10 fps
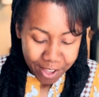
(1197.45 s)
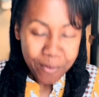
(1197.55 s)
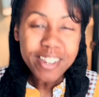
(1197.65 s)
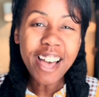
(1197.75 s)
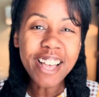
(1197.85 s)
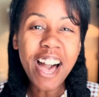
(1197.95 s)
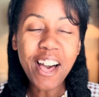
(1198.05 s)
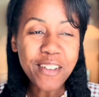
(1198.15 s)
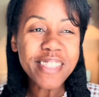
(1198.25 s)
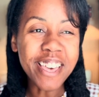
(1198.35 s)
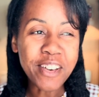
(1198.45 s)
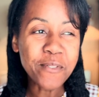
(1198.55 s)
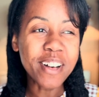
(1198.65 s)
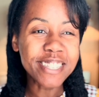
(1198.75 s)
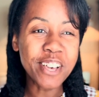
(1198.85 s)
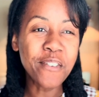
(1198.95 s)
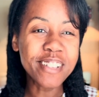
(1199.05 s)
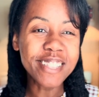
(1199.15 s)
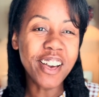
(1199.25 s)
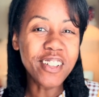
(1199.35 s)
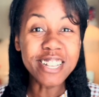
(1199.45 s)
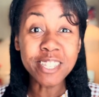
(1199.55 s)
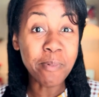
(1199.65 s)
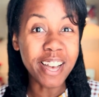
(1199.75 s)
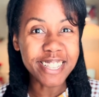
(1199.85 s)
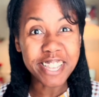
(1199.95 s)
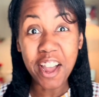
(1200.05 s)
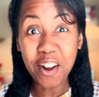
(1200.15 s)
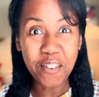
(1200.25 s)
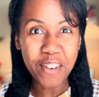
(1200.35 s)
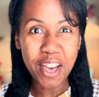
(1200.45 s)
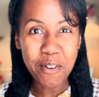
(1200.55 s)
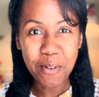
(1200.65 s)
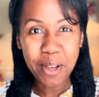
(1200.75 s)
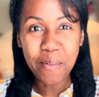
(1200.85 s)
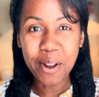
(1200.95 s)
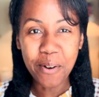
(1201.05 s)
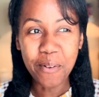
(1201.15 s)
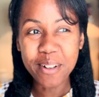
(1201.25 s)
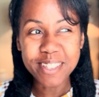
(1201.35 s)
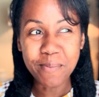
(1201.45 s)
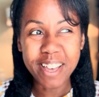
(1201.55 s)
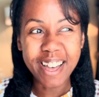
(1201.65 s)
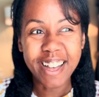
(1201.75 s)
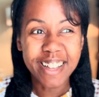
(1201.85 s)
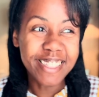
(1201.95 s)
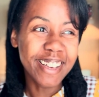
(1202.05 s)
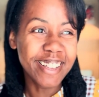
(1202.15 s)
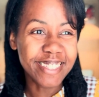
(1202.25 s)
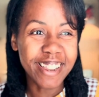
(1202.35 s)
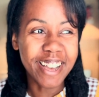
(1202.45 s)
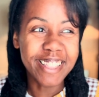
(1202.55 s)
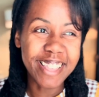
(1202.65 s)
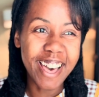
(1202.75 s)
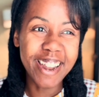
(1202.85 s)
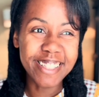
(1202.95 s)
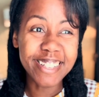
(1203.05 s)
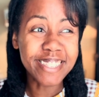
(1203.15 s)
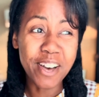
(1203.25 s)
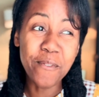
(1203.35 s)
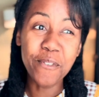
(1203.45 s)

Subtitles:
Well, like, I think of myself as like a little spice caravan when I'm coming home because I'm like, I got this and I got that and this comes